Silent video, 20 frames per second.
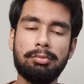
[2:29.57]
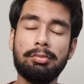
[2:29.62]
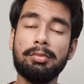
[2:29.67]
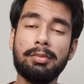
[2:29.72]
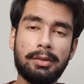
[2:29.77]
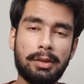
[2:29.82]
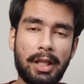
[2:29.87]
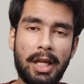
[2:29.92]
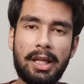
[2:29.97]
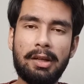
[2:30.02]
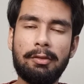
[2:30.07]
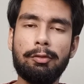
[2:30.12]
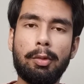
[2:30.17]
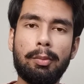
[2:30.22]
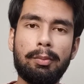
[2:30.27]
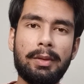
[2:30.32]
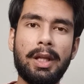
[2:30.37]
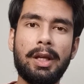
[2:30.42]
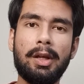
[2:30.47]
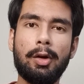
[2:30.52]
then
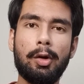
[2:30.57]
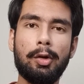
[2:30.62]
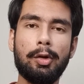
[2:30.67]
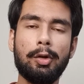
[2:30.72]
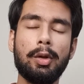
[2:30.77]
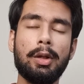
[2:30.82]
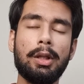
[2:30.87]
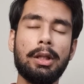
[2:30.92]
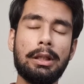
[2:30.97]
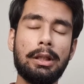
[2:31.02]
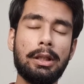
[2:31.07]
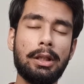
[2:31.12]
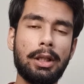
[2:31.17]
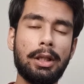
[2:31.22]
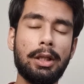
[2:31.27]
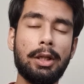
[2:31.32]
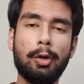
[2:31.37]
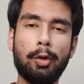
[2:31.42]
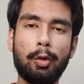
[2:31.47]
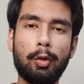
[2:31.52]
from there on you can
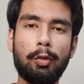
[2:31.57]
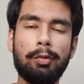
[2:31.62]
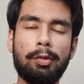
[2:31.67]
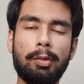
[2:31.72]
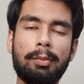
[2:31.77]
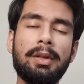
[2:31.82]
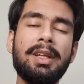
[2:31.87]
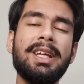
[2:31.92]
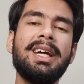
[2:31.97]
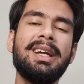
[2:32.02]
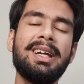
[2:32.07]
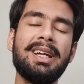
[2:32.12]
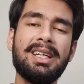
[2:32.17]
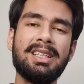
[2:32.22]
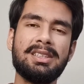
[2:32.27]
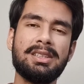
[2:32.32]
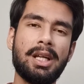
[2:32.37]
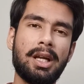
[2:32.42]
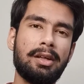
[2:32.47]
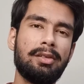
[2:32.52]
grow from there
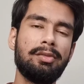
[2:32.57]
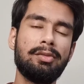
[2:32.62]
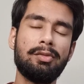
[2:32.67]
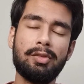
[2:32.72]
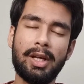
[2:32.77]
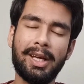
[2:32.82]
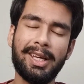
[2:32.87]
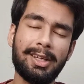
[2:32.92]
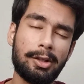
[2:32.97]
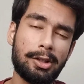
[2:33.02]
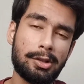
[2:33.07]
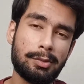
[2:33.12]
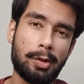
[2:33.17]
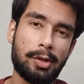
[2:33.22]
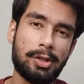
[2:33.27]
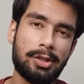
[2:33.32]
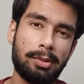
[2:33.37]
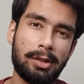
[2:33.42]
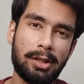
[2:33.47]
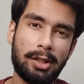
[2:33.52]
and start taking
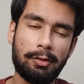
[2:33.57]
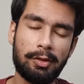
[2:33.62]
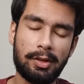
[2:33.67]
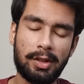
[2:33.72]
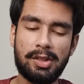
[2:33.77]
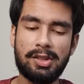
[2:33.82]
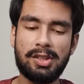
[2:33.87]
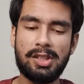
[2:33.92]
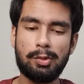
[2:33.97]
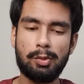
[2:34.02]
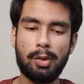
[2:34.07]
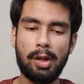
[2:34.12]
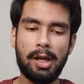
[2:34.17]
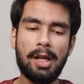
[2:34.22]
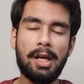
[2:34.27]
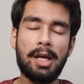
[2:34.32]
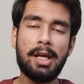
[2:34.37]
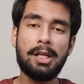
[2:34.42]
responsibility for others as well